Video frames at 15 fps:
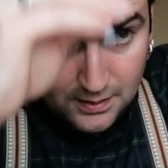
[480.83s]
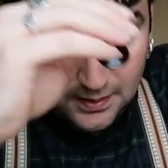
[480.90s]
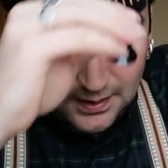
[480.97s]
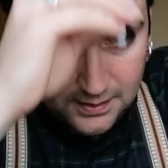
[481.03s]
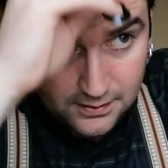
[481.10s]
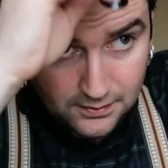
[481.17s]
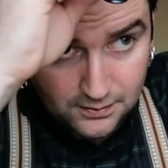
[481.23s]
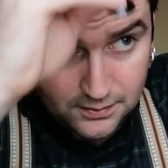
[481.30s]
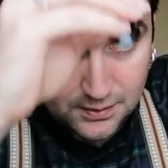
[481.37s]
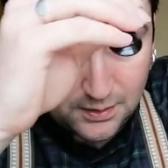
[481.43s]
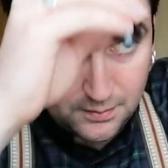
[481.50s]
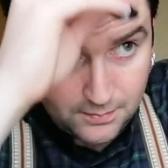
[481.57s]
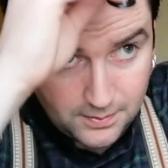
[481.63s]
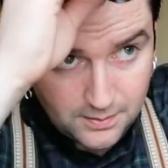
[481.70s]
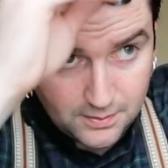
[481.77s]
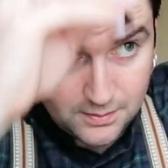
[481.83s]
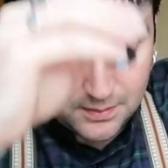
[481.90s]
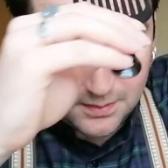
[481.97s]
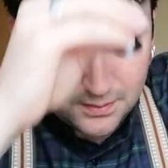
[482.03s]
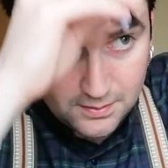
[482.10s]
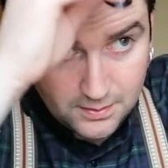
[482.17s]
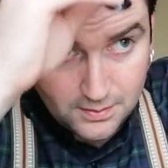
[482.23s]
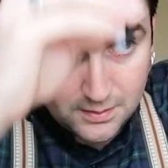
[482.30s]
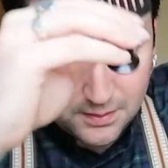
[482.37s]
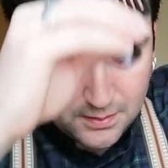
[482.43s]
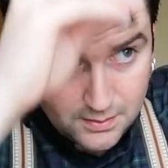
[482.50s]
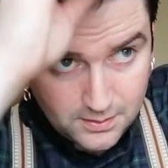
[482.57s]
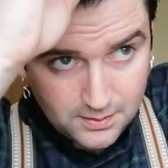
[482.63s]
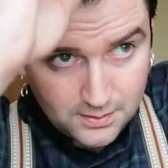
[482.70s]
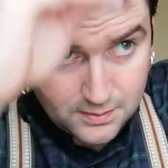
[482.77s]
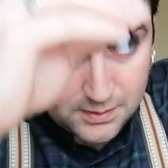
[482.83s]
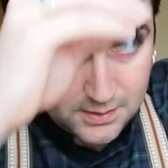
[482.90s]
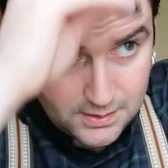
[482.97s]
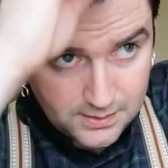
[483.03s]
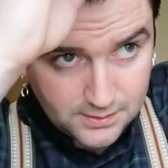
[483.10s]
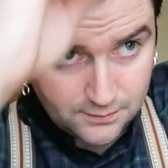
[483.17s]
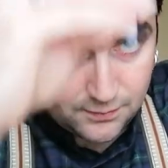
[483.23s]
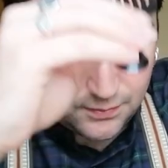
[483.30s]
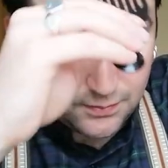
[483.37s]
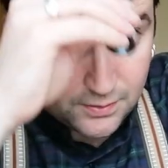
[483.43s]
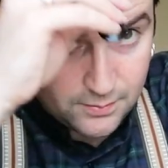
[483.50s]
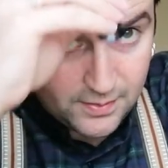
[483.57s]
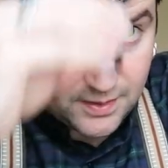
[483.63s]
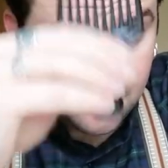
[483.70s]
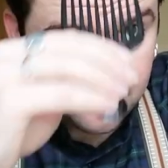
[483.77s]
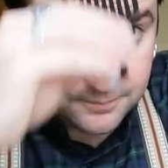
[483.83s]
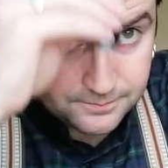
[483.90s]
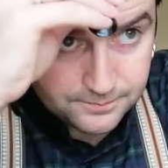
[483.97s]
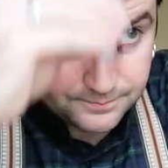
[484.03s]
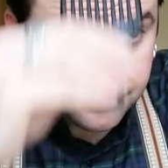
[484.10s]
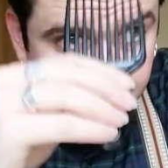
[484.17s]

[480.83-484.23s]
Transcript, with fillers: and a hand on top to tease it forward a bit.